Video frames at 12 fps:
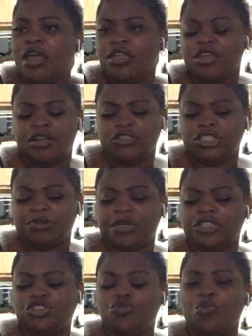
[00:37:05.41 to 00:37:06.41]
you know, just
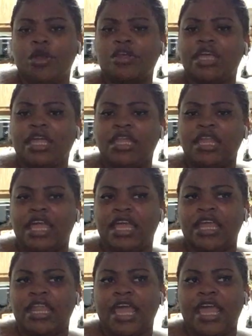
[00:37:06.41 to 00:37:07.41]
because you're working
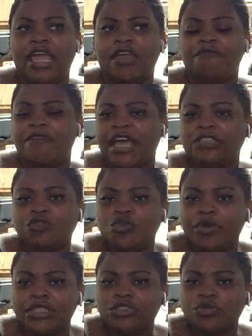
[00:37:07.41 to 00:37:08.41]
in a fast food
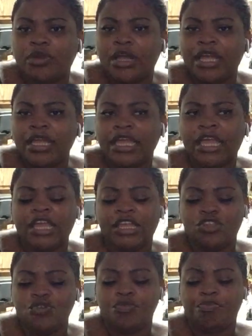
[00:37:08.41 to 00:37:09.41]
restaurant and you